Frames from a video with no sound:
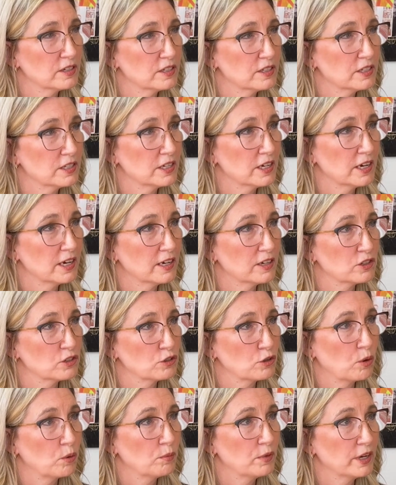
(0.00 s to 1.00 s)
seen
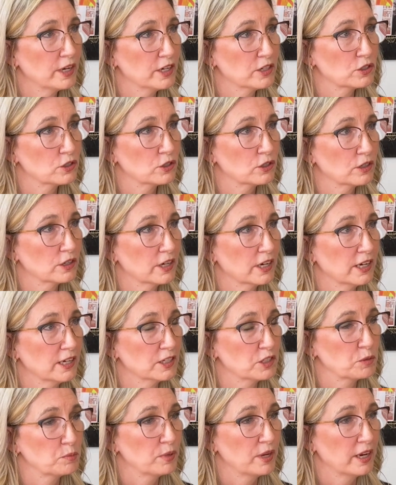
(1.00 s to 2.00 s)
so many
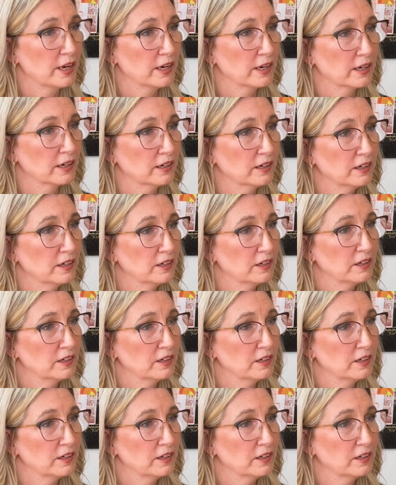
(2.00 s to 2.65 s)
surrogates being